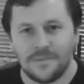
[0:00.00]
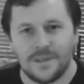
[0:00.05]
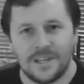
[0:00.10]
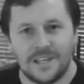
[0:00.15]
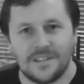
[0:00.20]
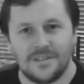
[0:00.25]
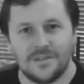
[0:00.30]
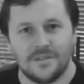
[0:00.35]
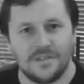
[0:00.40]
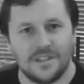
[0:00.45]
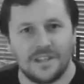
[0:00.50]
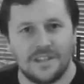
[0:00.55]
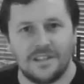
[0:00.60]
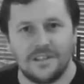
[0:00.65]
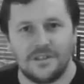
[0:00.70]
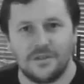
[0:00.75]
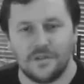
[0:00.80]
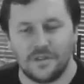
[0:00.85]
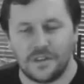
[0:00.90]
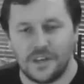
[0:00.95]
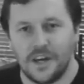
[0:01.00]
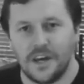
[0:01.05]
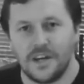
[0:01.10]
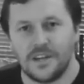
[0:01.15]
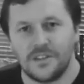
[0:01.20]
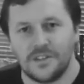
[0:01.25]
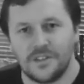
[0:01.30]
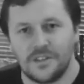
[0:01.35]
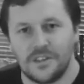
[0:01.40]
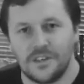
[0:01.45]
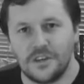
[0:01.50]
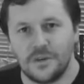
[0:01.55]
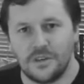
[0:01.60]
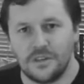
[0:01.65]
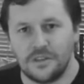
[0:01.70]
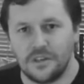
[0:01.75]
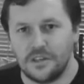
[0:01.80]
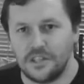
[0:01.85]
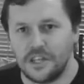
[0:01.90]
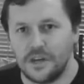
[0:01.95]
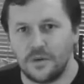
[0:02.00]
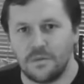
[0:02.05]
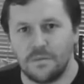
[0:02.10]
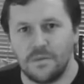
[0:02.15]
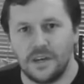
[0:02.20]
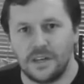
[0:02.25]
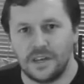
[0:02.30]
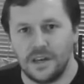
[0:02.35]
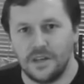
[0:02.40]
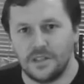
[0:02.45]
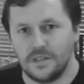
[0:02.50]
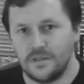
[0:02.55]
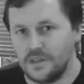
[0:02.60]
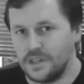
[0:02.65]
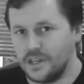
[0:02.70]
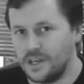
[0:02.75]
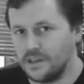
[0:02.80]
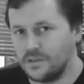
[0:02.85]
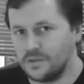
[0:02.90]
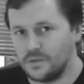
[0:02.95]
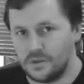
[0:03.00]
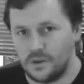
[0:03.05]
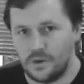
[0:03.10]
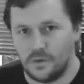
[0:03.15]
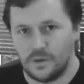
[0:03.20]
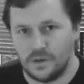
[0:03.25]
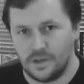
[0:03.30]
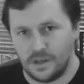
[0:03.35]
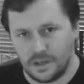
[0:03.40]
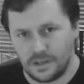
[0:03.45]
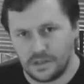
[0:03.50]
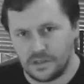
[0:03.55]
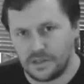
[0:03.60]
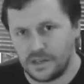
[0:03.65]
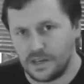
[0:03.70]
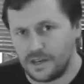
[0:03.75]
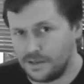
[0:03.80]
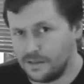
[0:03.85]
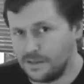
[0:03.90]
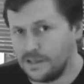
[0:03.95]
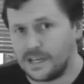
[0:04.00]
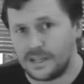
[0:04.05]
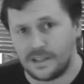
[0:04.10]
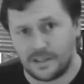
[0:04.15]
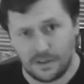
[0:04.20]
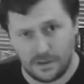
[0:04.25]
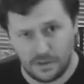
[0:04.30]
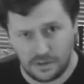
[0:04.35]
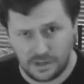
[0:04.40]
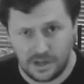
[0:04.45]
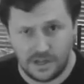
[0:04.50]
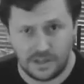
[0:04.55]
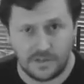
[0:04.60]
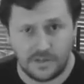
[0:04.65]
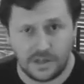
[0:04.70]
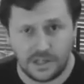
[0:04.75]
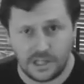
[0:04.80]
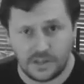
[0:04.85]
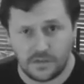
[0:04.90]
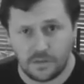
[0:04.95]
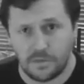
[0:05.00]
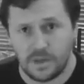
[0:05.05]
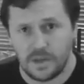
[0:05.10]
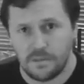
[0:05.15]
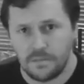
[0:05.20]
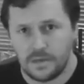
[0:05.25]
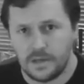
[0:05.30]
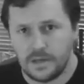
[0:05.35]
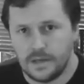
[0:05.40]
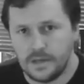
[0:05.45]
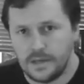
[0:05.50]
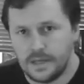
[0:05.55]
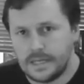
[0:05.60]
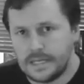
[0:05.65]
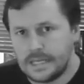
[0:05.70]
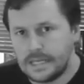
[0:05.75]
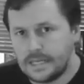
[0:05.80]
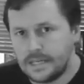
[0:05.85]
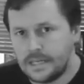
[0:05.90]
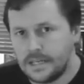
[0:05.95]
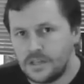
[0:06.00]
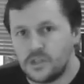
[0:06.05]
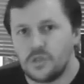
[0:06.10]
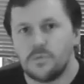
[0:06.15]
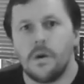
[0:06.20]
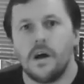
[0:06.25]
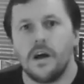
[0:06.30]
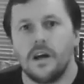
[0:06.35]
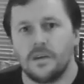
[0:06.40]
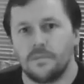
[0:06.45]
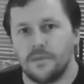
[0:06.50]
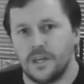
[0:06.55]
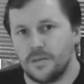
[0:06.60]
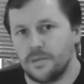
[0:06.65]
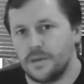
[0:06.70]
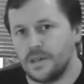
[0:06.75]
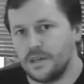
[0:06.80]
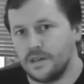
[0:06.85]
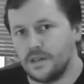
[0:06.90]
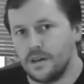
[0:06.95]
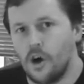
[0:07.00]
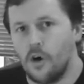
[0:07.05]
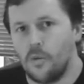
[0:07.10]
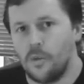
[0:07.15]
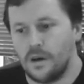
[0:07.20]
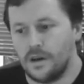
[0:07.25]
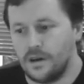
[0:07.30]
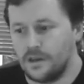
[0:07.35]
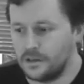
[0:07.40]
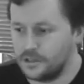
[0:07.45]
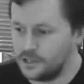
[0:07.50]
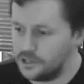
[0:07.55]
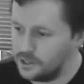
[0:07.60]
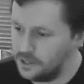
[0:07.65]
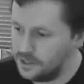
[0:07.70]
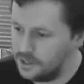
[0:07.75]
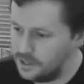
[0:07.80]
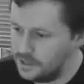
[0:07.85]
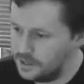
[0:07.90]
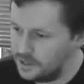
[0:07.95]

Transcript: He sort of did the sort of cuts that you would associate with my kinds of videos, although I wouldn't like to say I nicked those kinds of ideas from him. Inspired, maybe, a homage.